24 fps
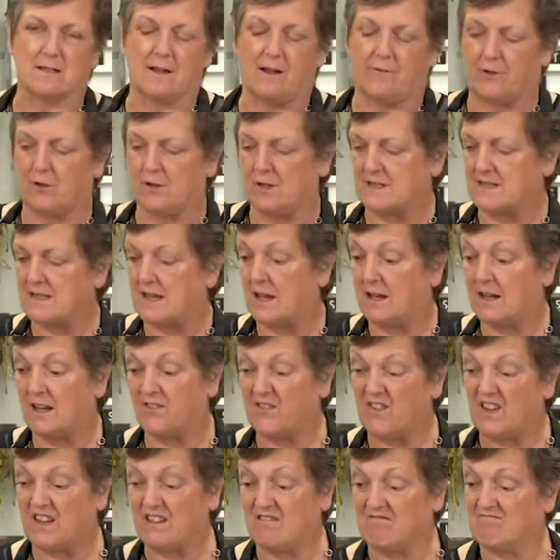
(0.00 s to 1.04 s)
level is. And
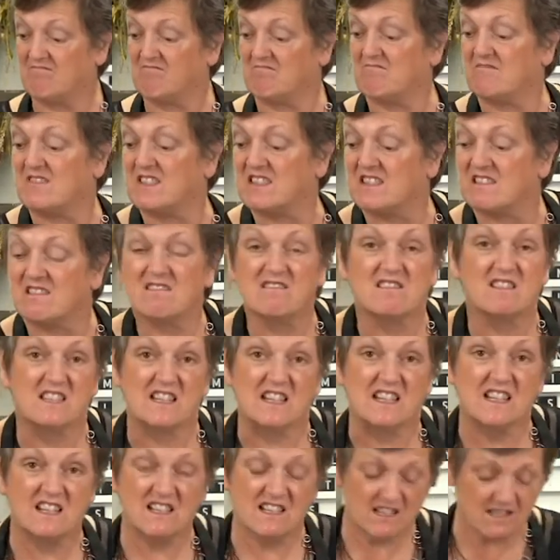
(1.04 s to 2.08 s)
if it
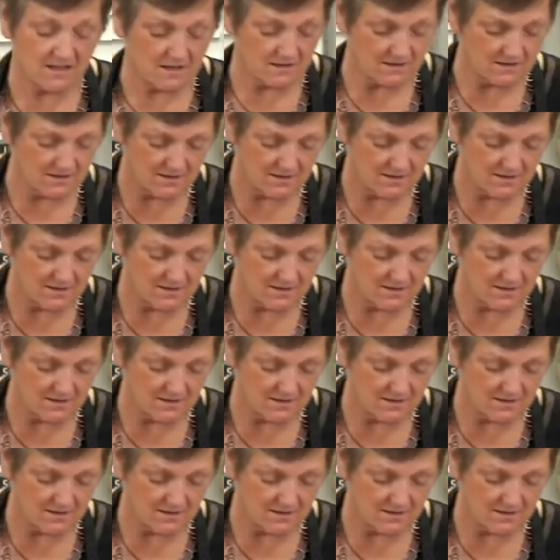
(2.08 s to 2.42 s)
stinks,